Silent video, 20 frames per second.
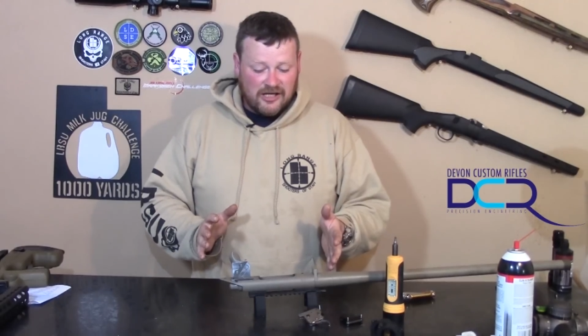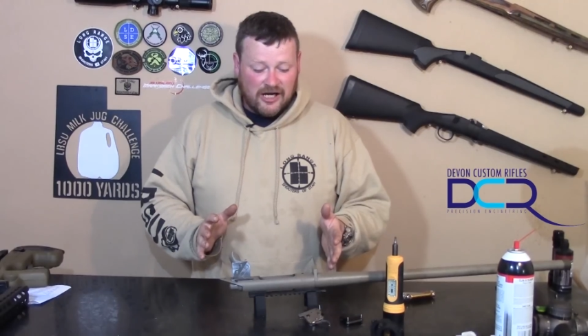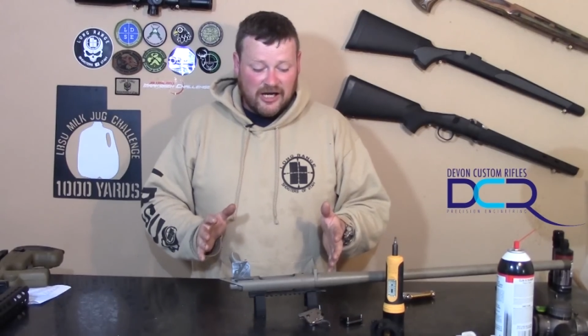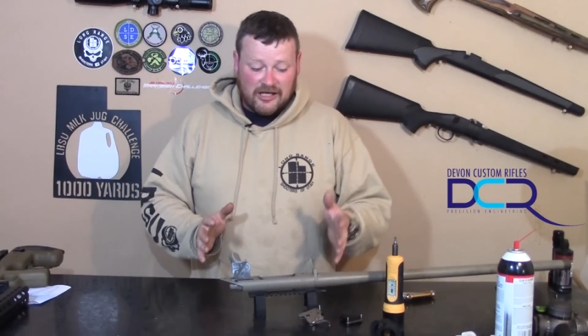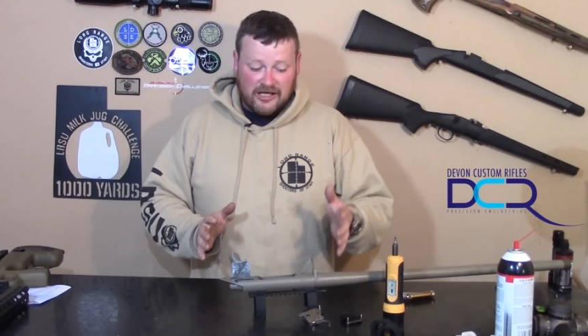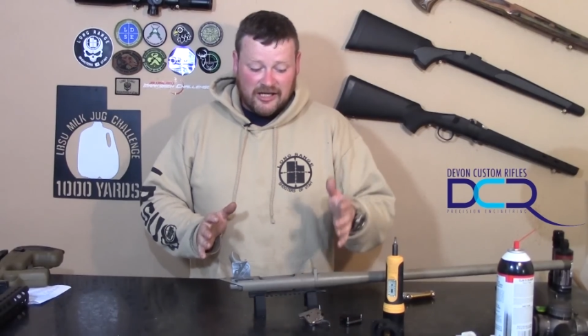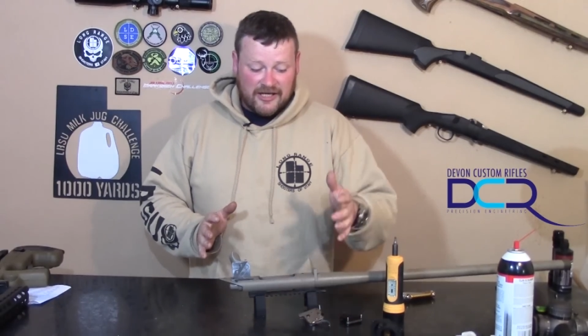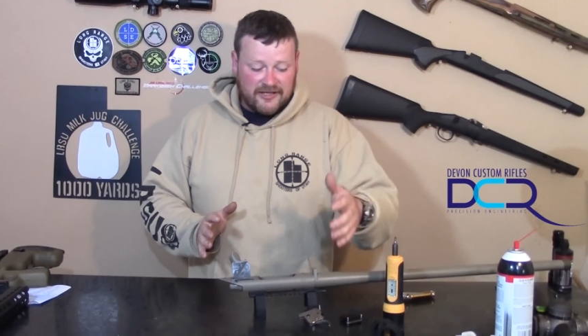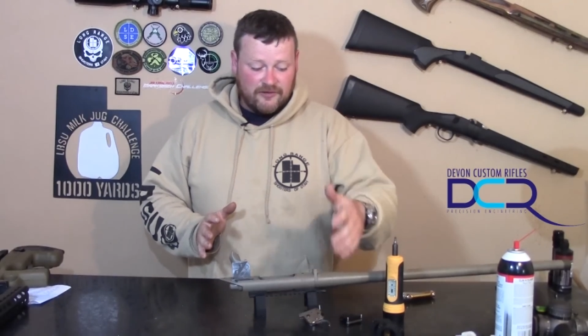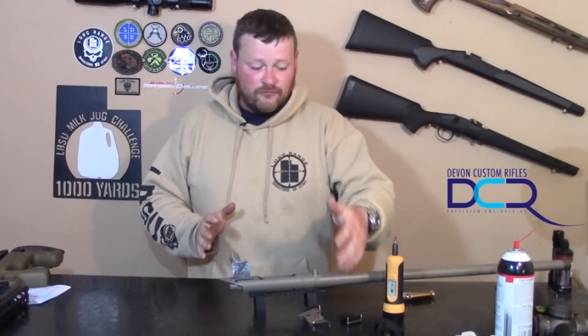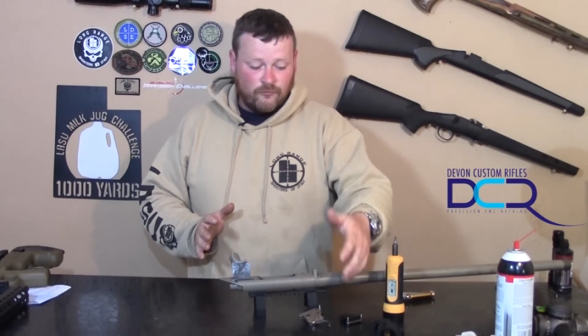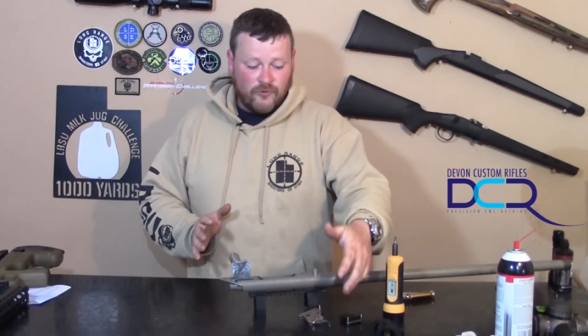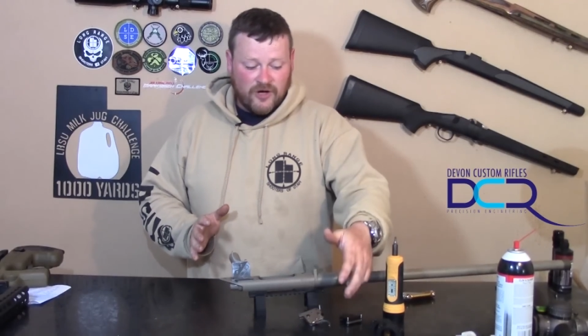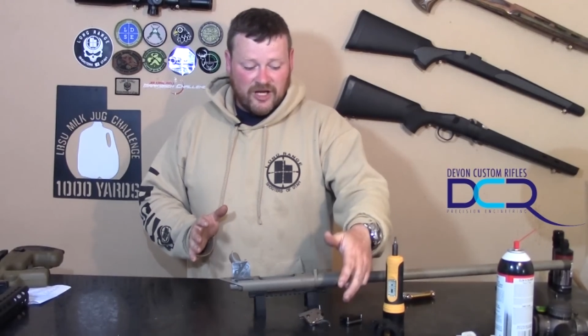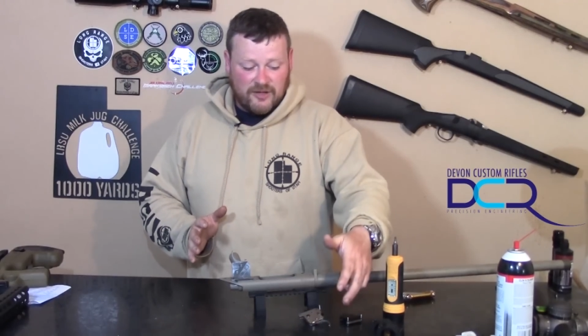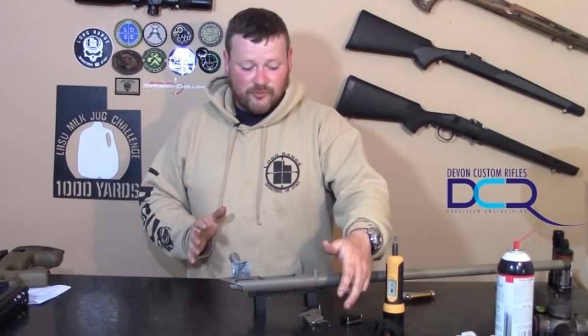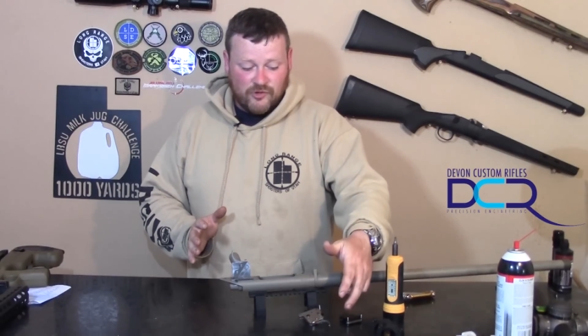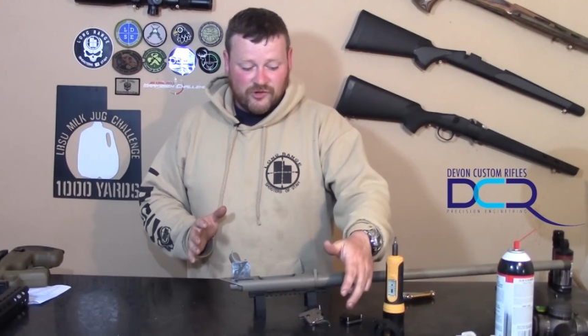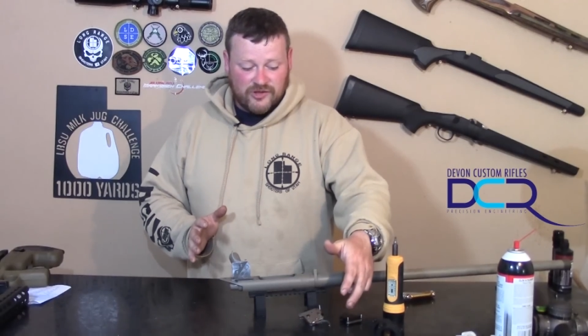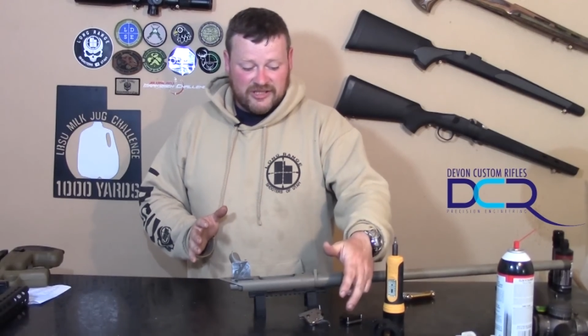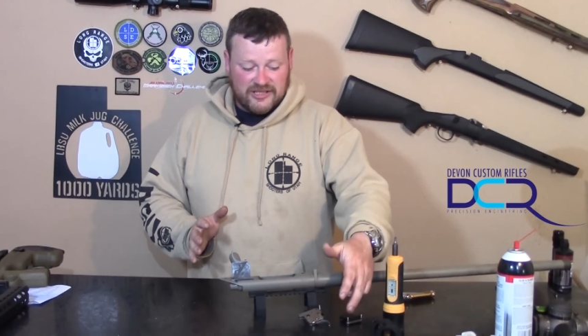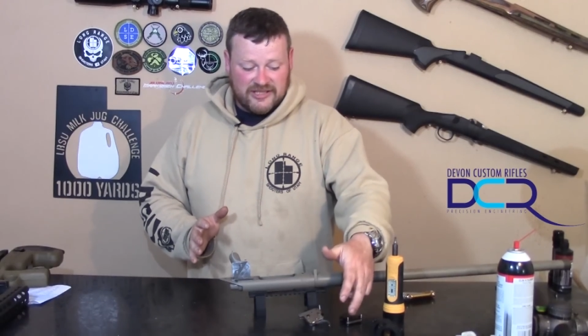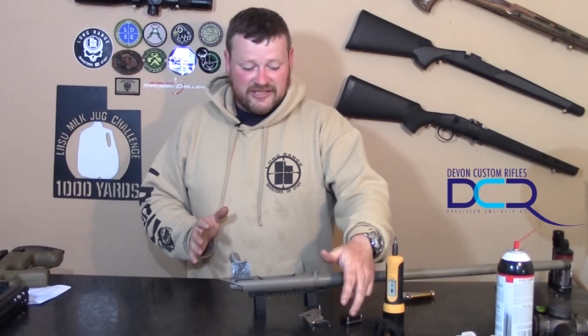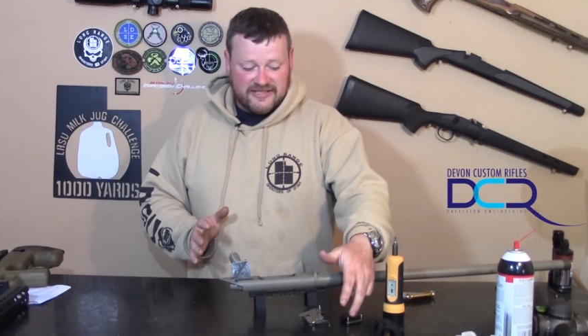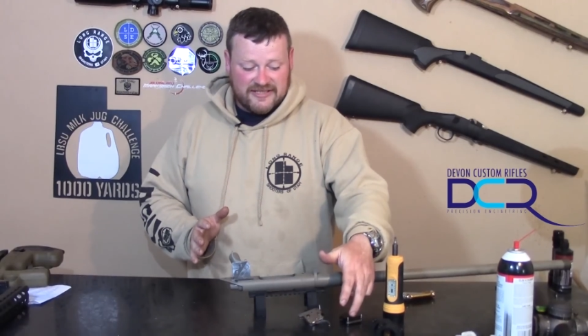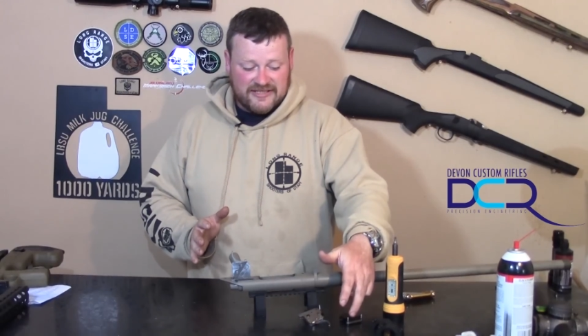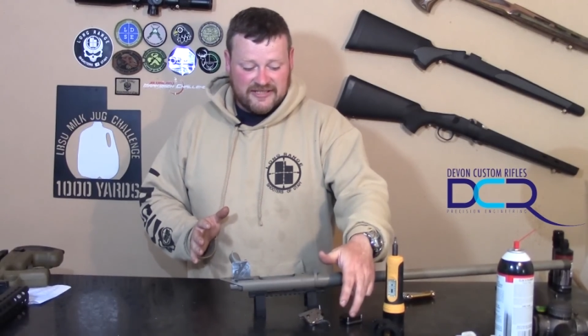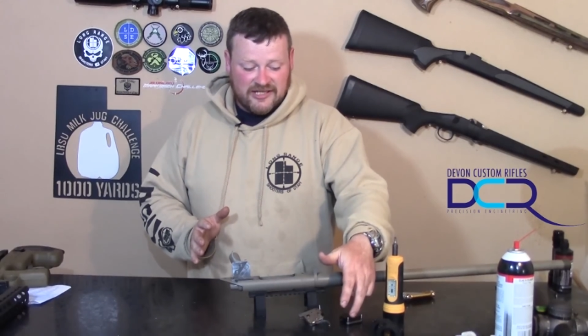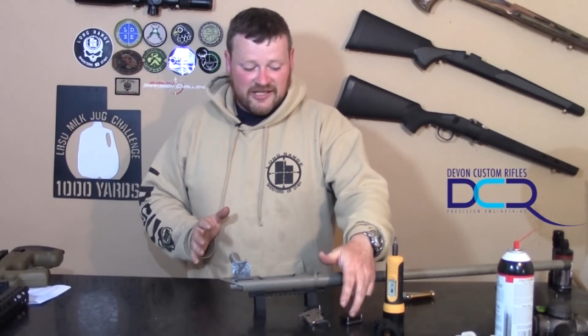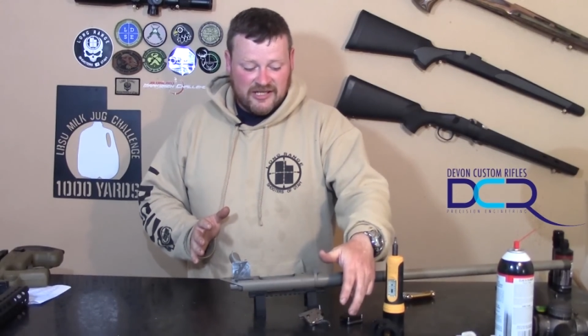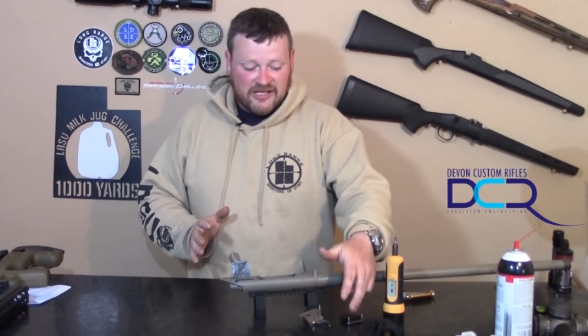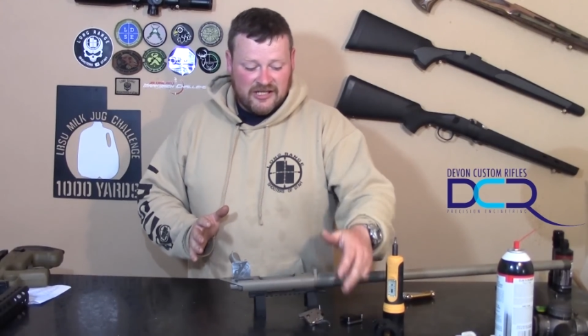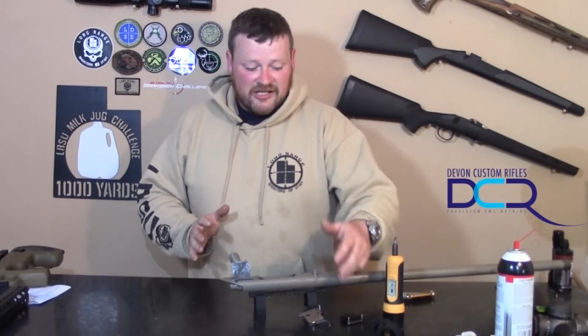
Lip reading: I like it way more than this.